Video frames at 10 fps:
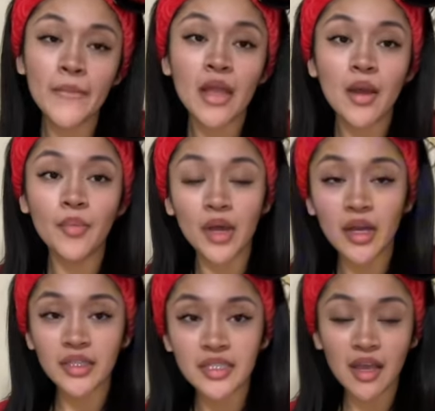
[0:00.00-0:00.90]

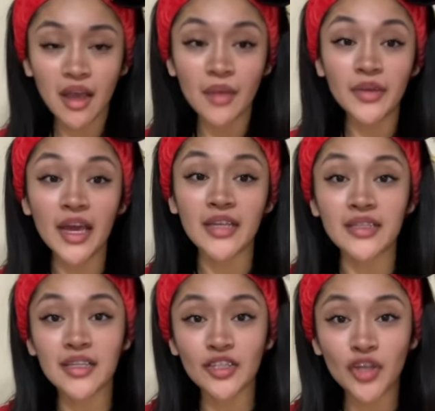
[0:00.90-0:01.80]
But
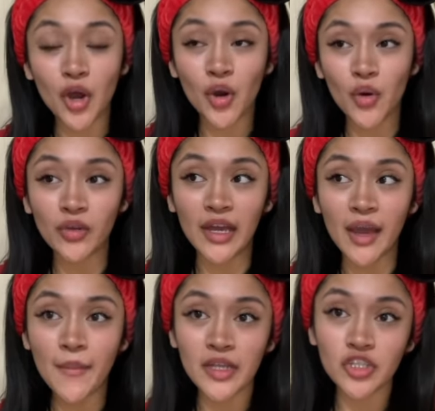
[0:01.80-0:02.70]
yes, so like I
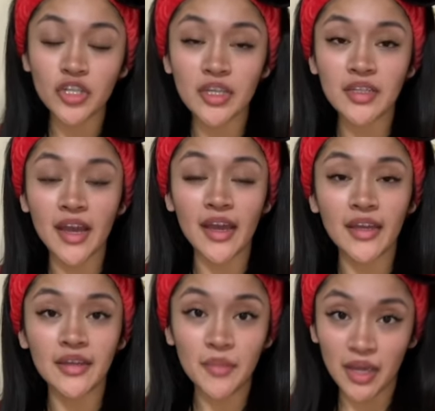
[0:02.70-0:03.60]
mentioned
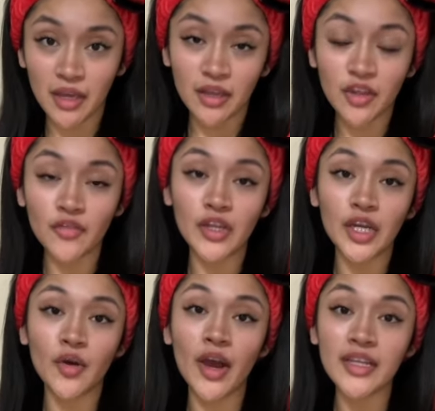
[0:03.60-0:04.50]
in my other
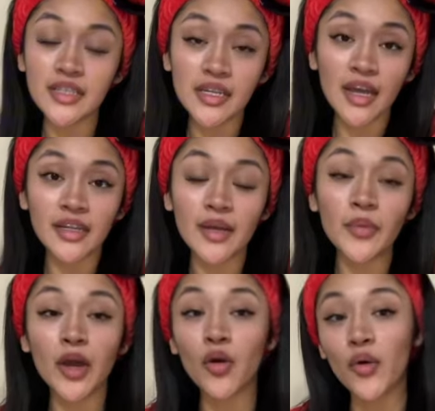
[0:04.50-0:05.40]
video, I did end up
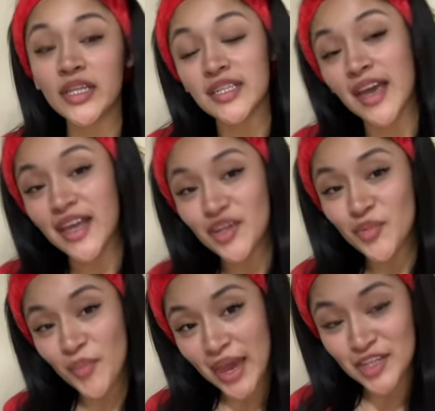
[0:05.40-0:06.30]
going to get a new
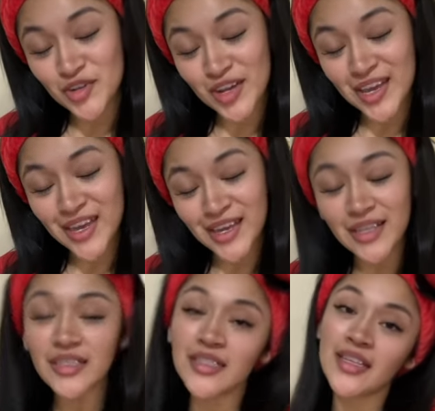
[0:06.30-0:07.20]

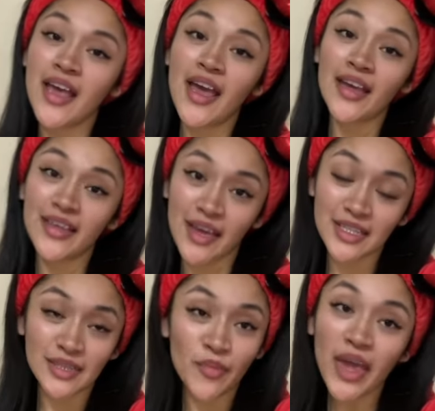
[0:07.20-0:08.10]
mattress.
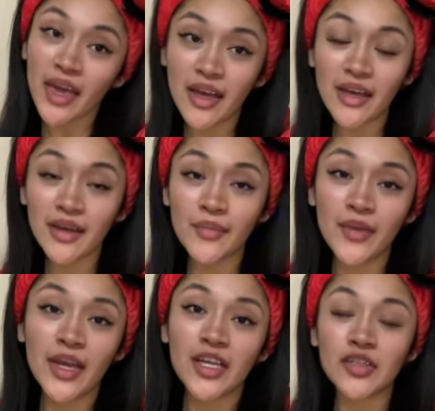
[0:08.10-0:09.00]
Yes, ma'am.
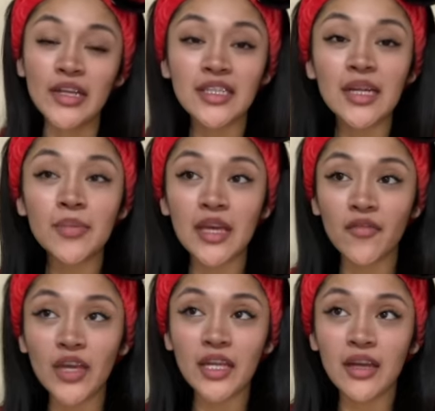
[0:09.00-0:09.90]
So I ended up
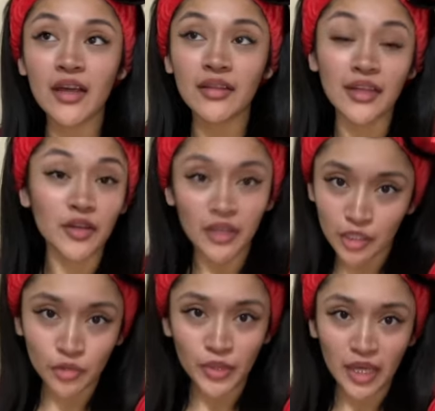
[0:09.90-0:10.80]
giving a
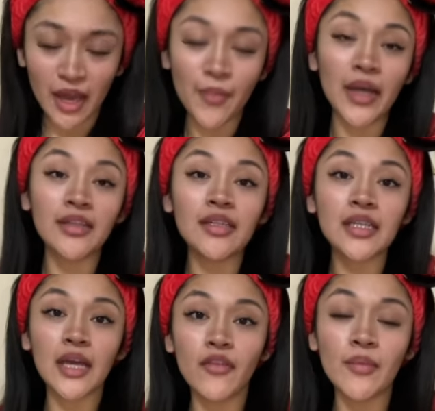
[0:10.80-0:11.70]
little recap. I ended up
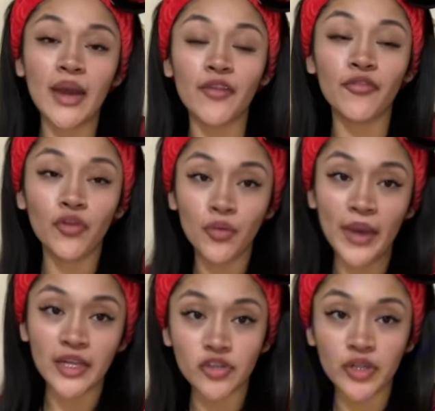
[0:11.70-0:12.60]
giving my full
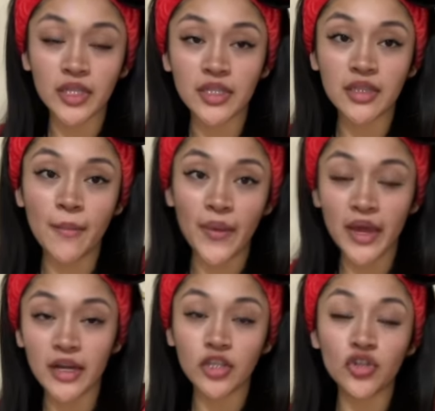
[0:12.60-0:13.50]
mattress
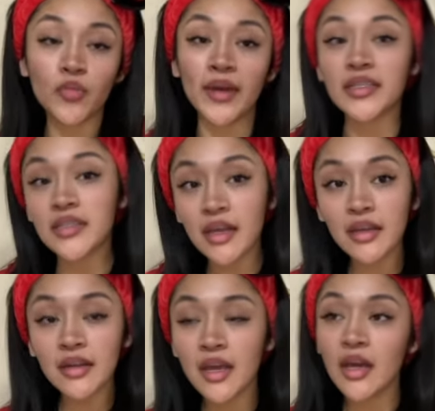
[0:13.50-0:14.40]
bed to my
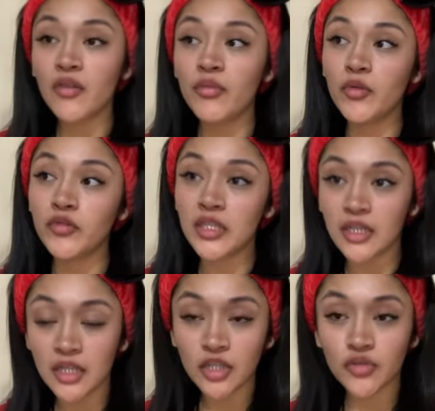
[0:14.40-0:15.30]
son. We moved it in
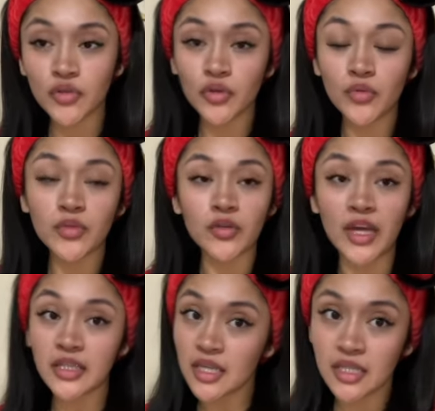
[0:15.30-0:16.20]
his room. So
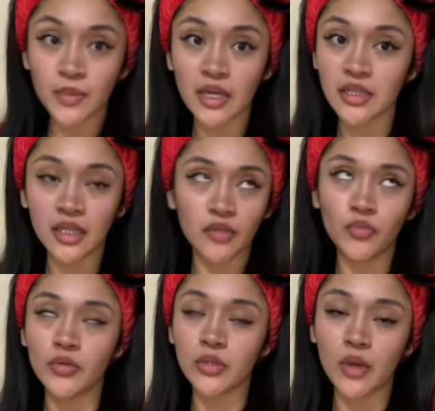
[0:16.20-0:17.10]
that's his because he
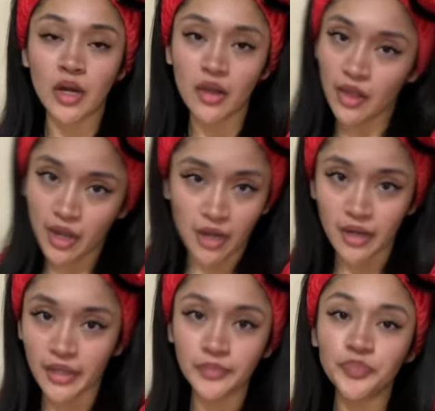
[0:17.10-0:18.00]
moves around a lot at
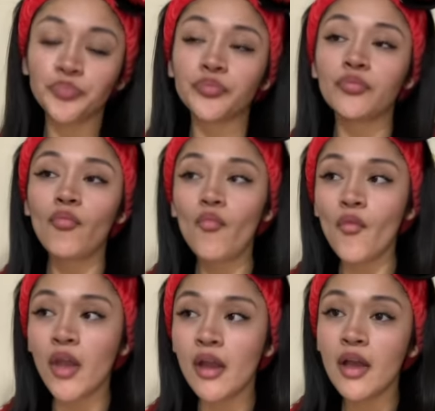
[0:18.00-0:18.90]
night.
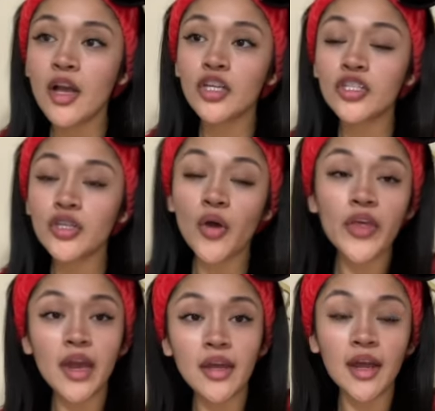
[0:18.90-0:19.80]
So
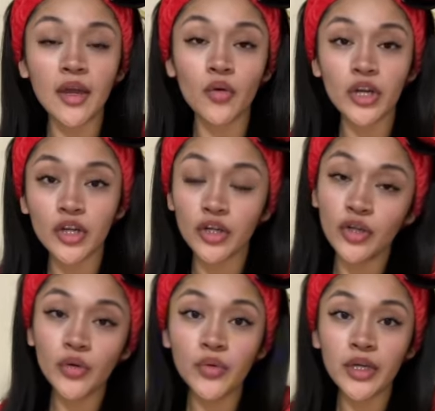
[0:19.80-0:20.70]
then I ordered a
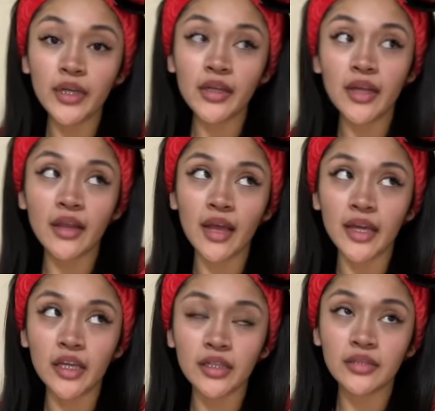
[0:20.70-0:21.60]
new one
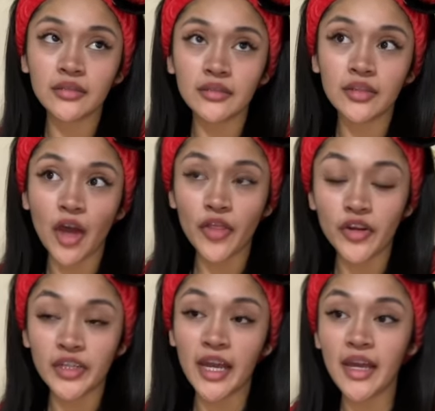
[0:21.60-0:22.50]
like the other
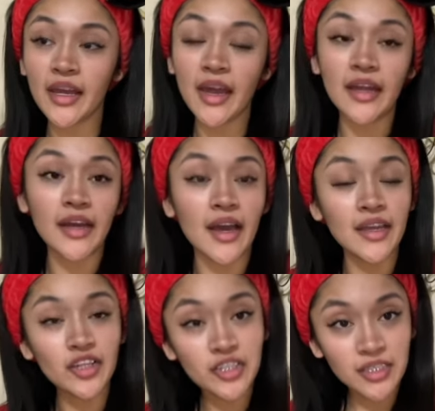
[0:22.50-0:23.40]
day and it got
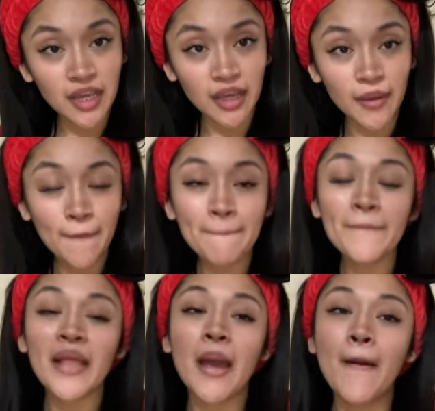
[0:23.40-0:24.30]
here today.
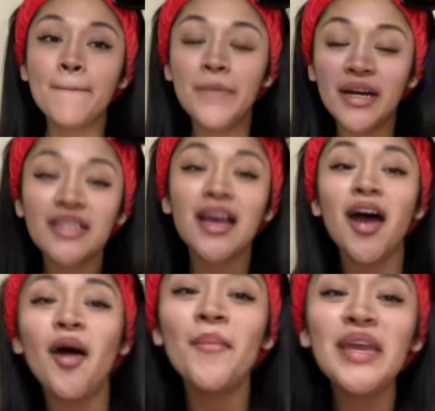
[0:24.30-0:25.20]
But
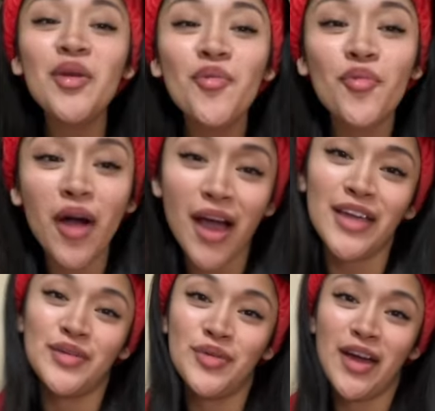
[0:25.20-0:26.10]
tell me why,
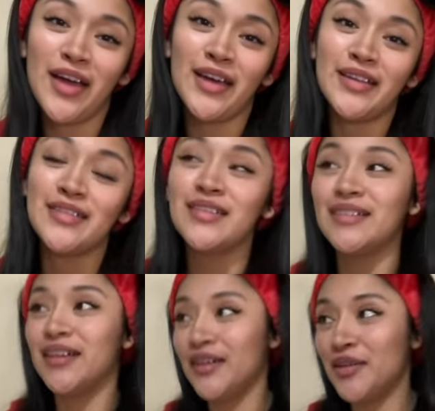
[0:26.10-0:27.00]
you guys.
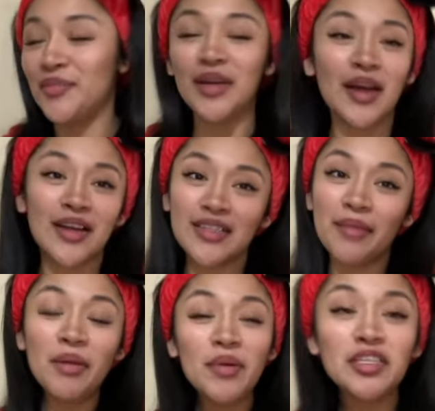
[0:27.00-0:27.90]
Oh my gosh. Let
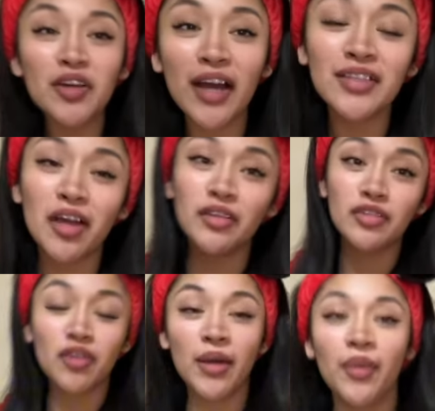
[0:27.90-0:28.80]
me put you guys on the
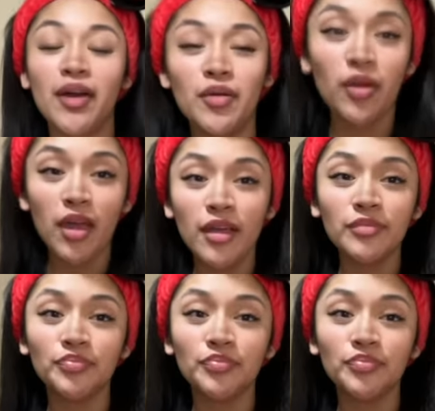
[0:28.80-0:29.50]
tripod, okay?